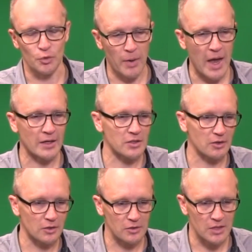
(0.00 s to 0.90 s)
your
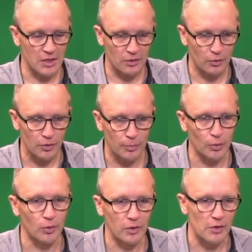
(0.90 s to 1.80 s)
pastors or your
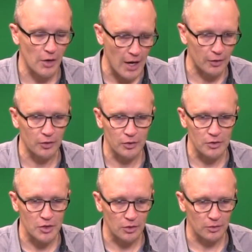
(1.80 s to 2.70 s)
board, your
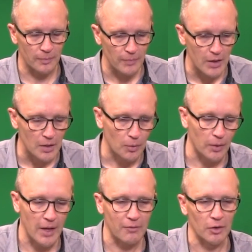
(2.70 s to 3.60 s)
elders, your
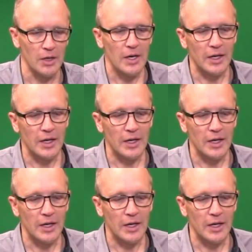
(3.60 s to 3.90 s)
whatever.